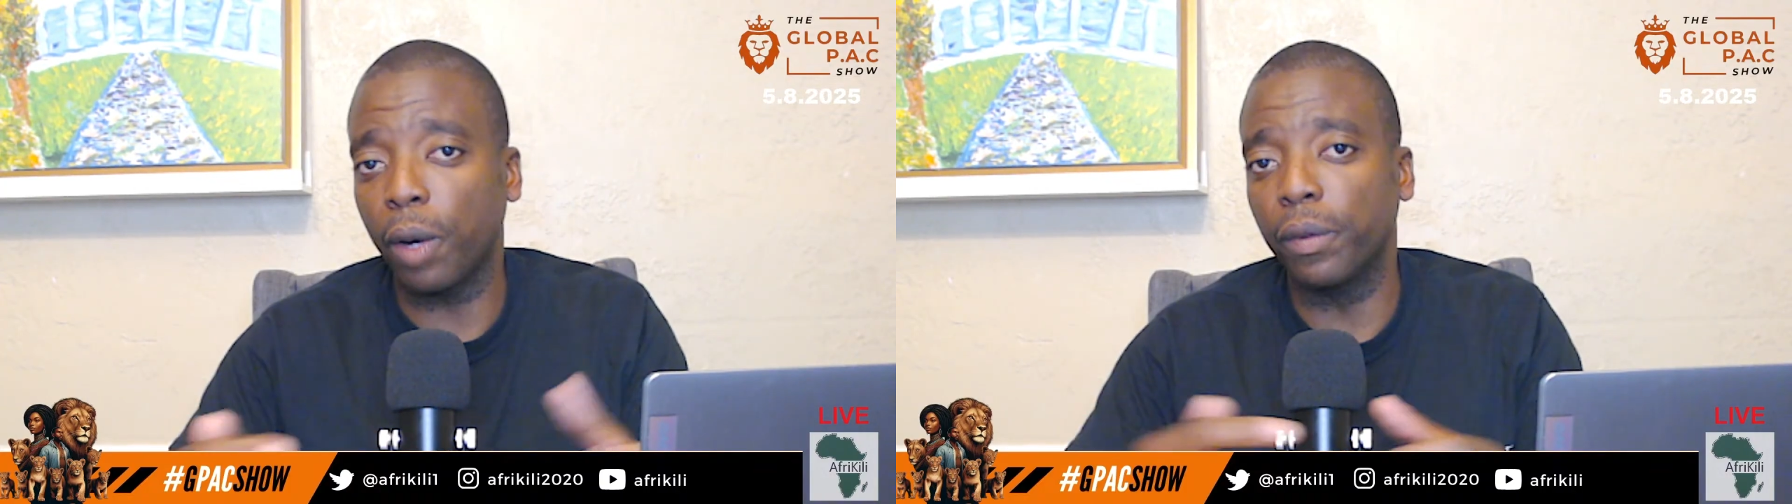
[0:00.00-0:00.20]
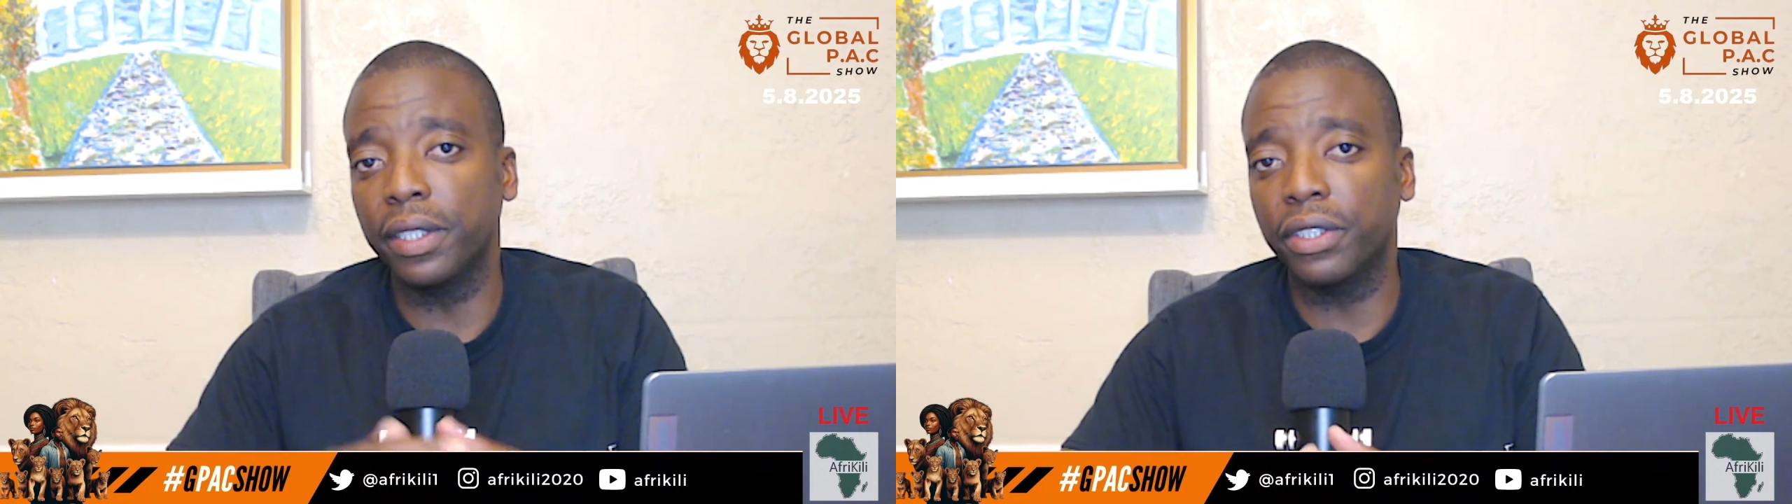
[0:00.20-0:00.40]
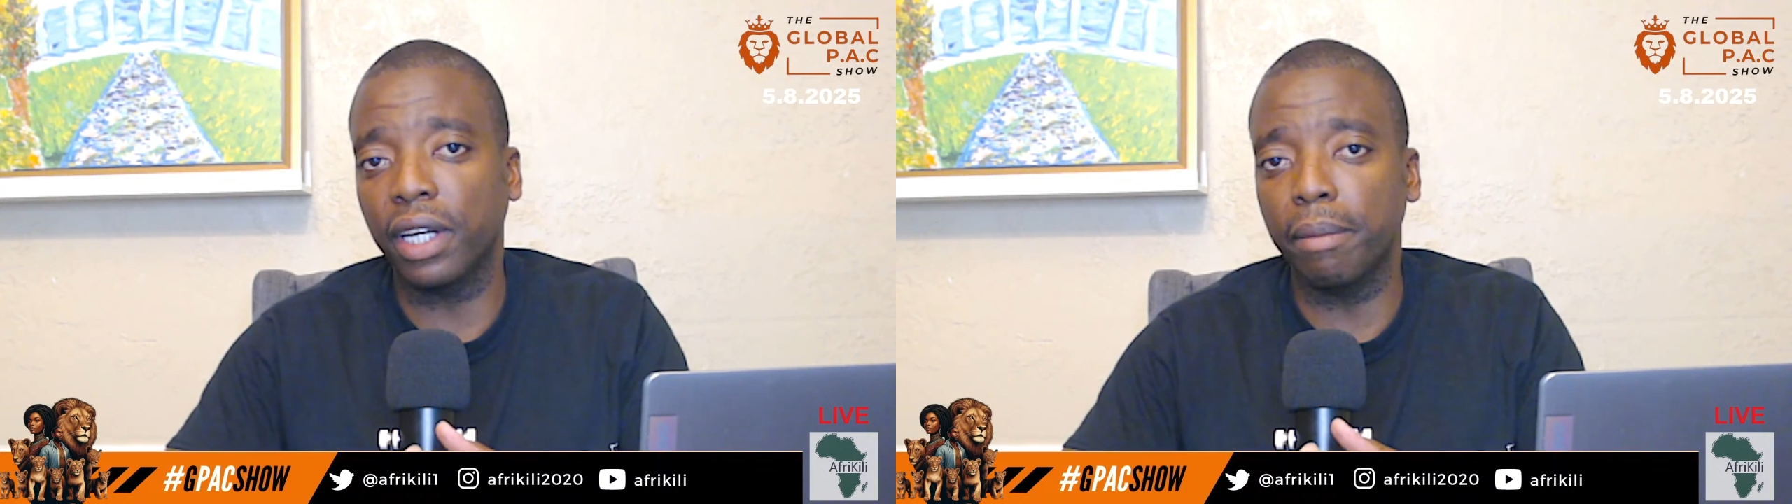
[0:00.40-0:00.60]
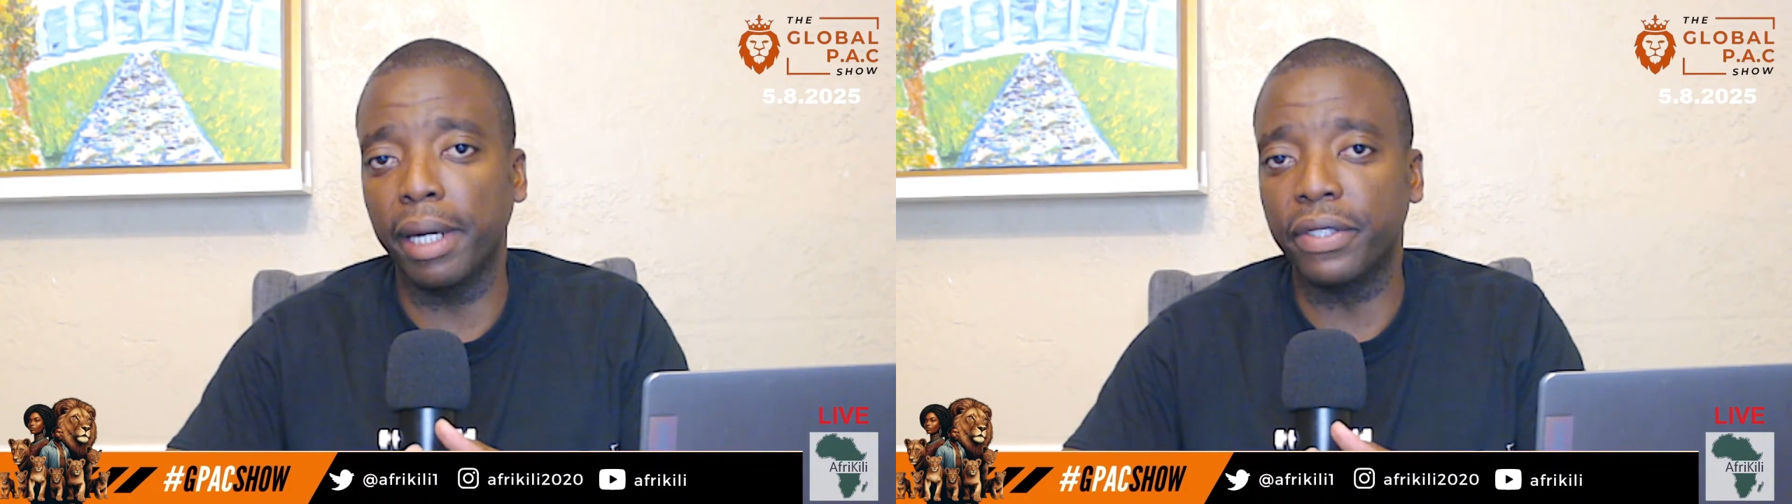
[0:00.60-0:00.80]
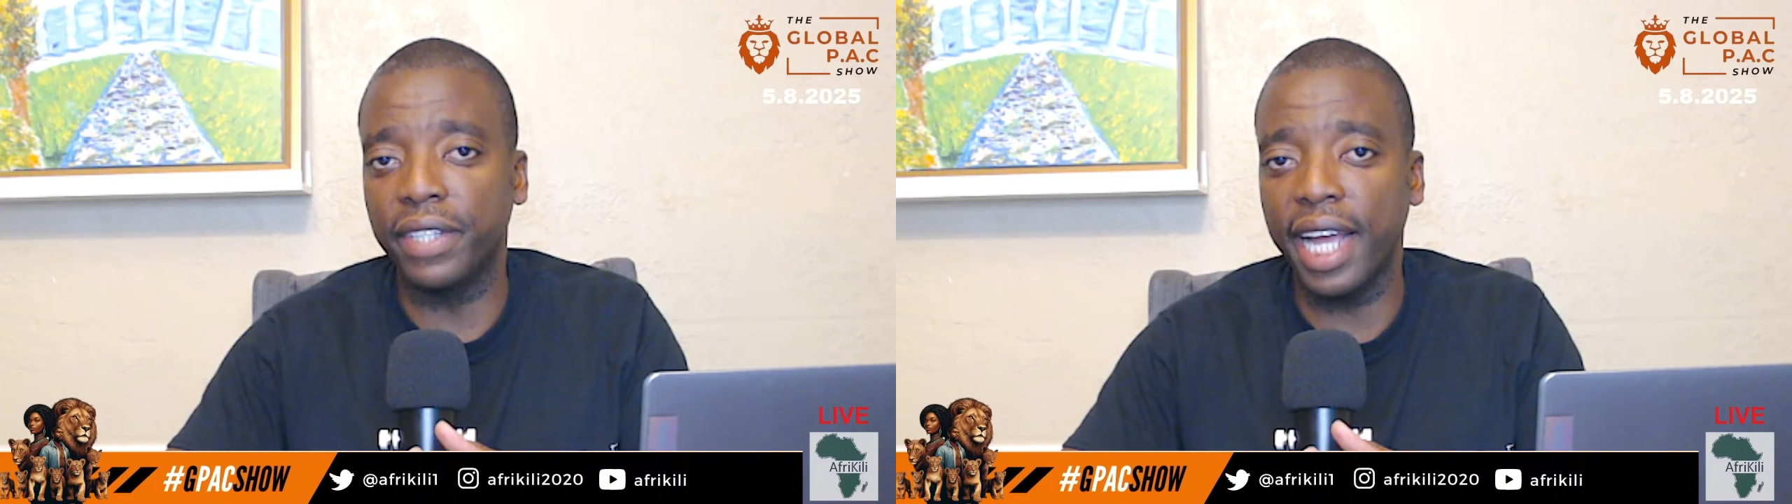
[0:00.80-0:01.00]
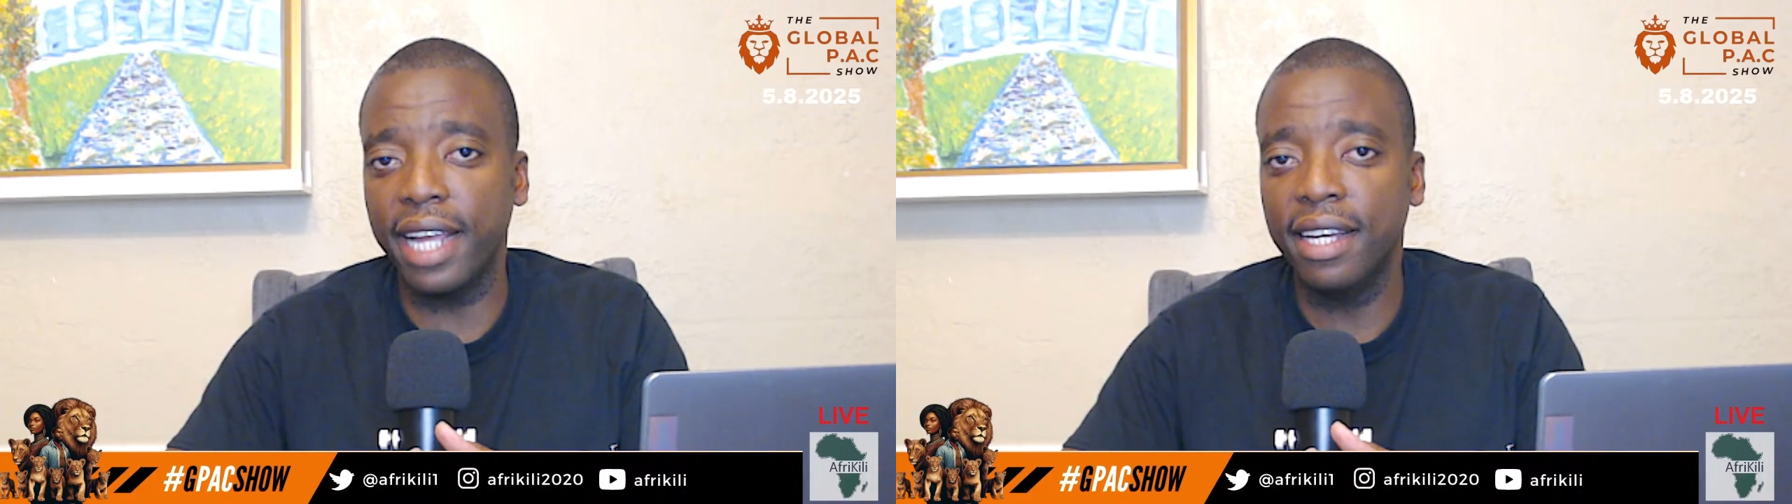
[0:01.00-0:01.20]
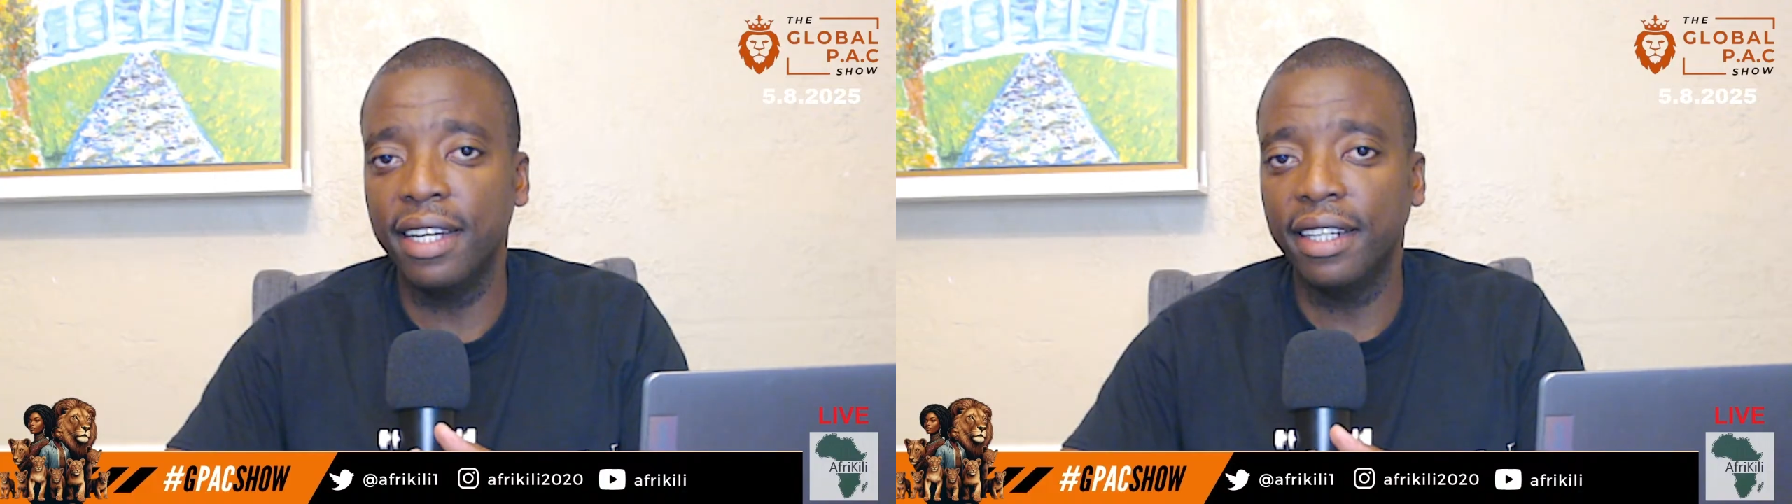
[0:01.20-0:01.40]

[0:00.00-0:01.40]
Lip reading: we'll talk about today.